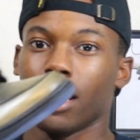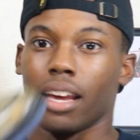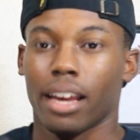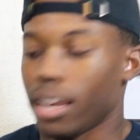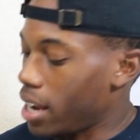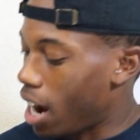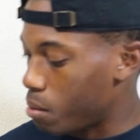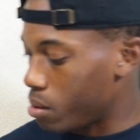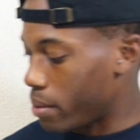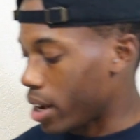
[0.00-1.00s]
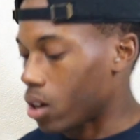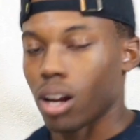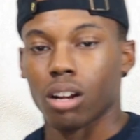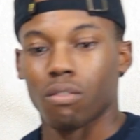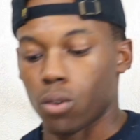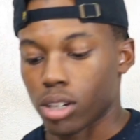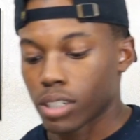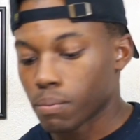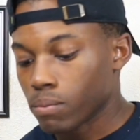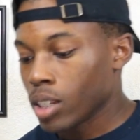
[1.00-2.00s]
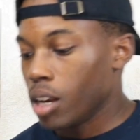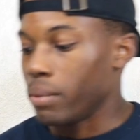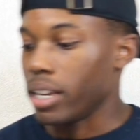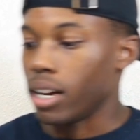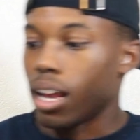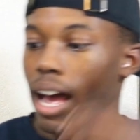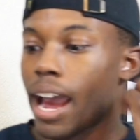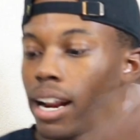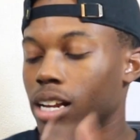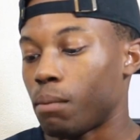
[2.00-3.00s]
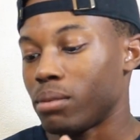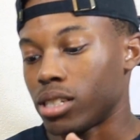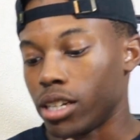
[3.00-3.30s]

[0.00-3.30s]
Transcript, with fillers: It, it gotta be, man. Y'all know I love ones. But yeah, I had to cop this